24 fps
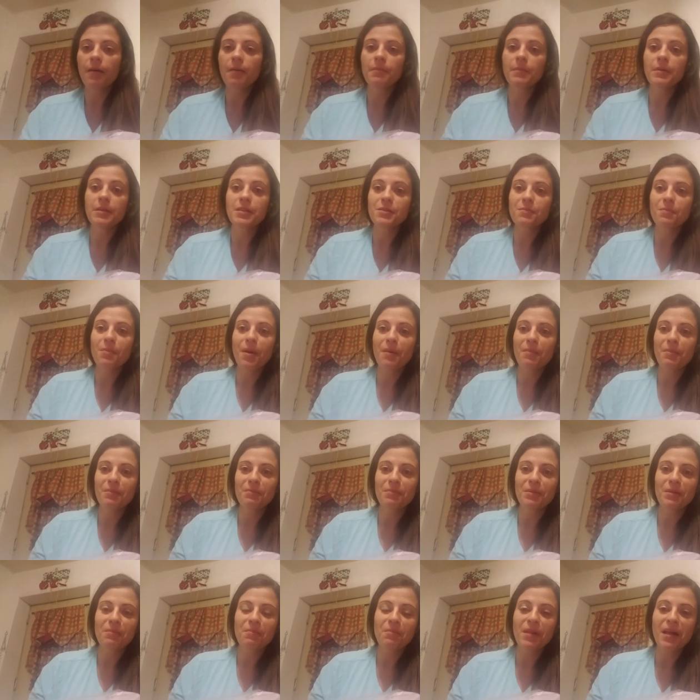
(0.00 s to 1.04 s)
It's
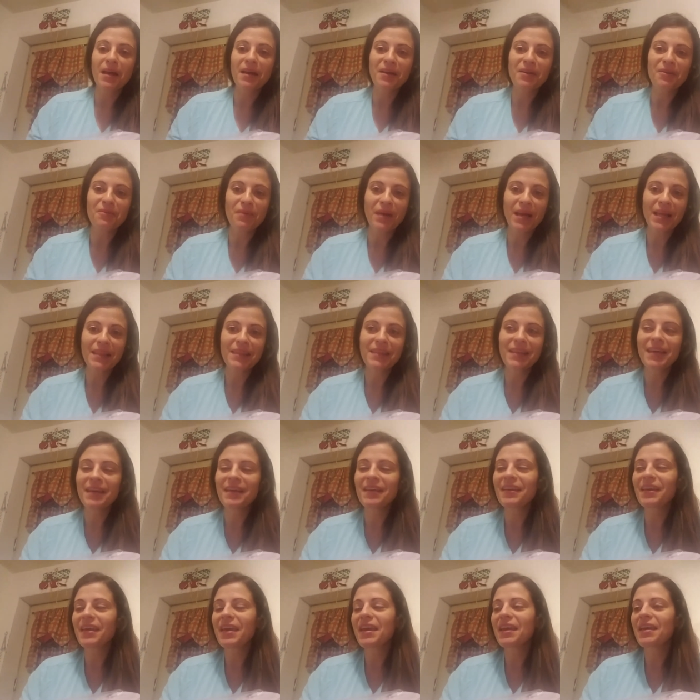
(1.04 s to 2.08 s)
probably black and white
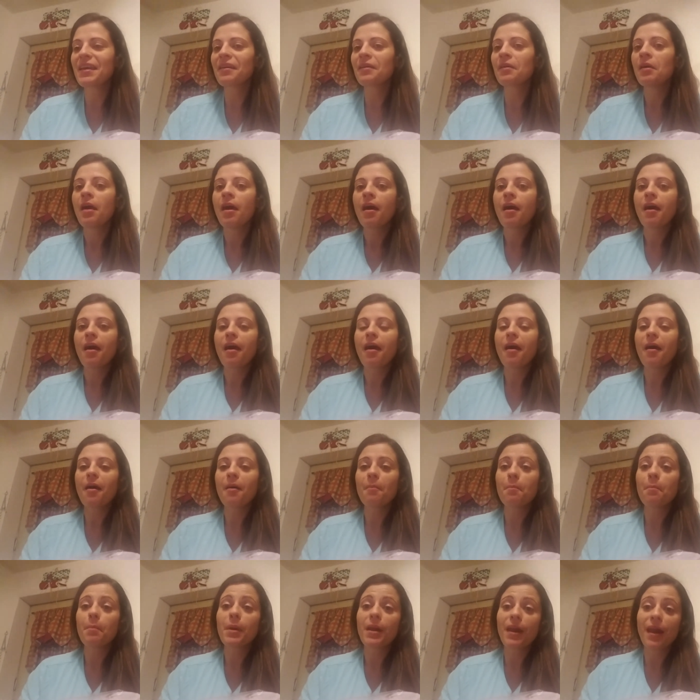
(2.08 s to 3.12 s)
thinking,
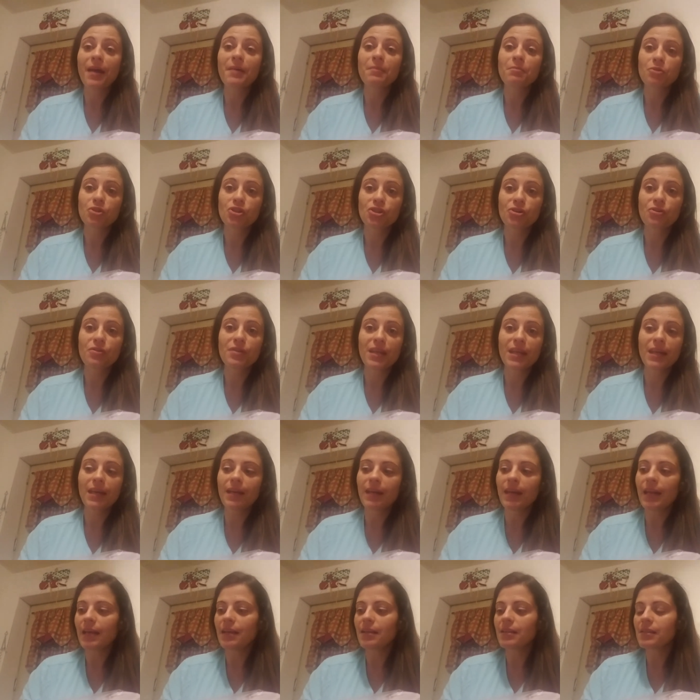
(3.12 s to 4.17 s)
but I'm sure that it
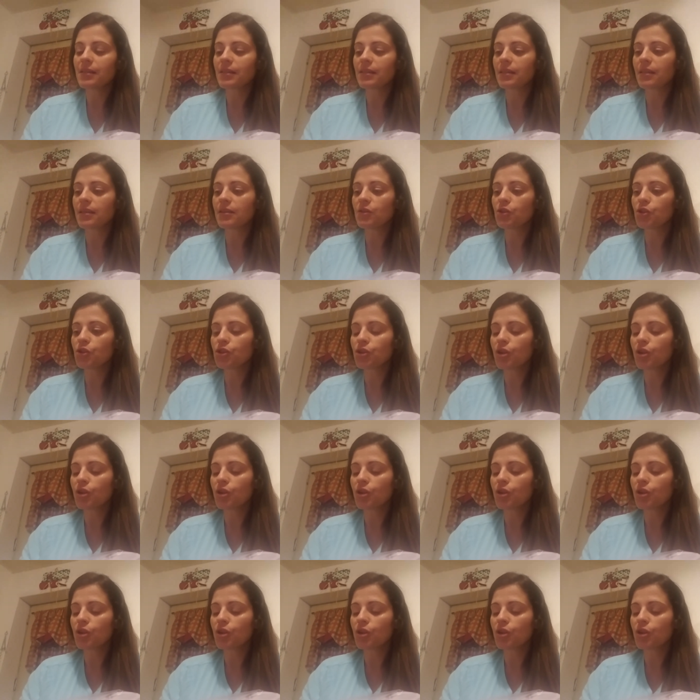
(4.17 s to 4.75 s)
is.